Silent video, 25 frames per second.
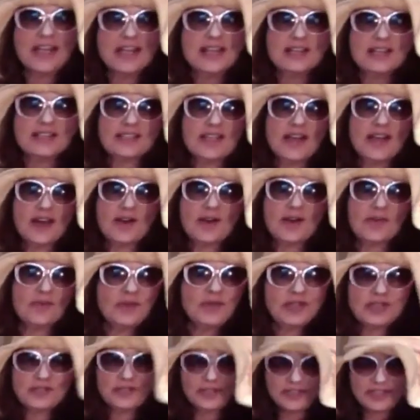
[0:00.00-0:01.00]
So we
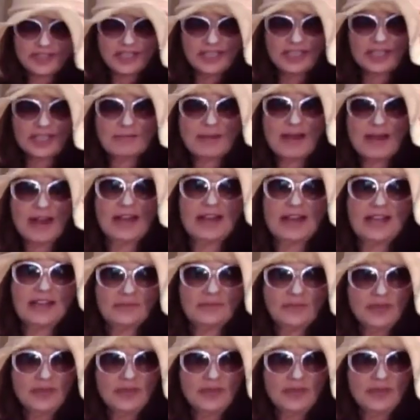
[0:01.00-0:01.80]
can just think about it.